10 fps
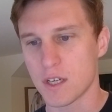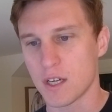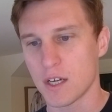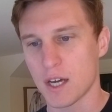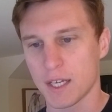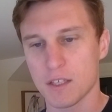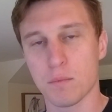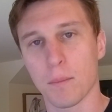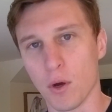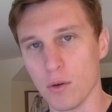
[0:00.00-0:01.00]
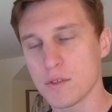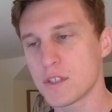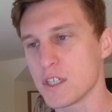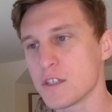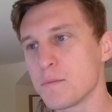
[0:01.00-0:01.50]
I guess,
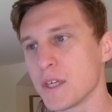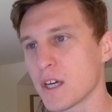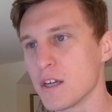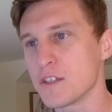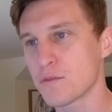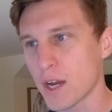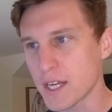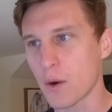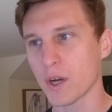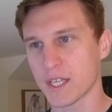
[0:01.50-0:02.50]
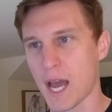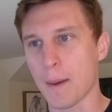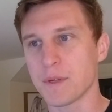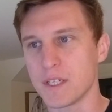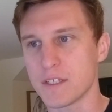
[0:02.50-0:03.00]
proposed is because right now what can
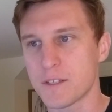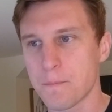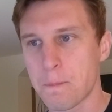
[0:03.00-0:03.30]
happen is